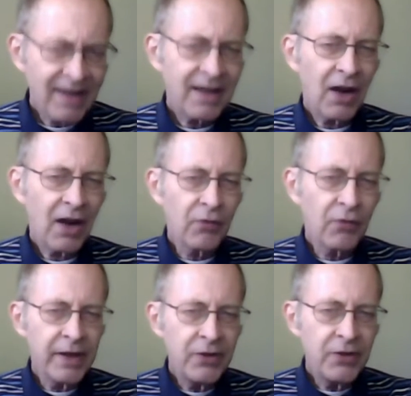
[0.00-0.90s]

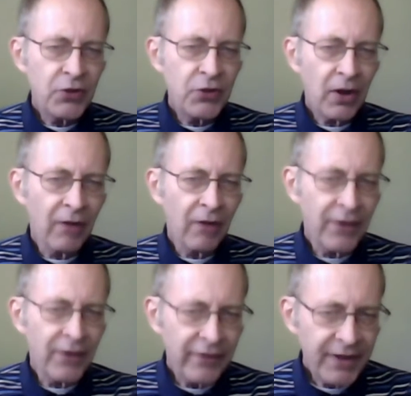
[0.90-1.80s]
coverage
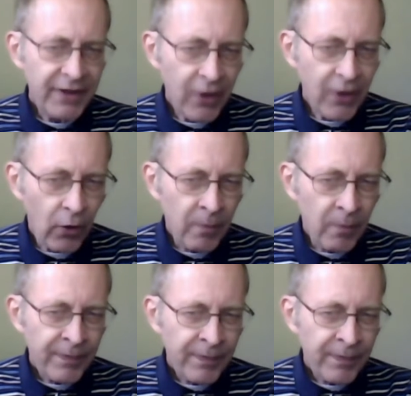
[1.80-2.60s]
of the video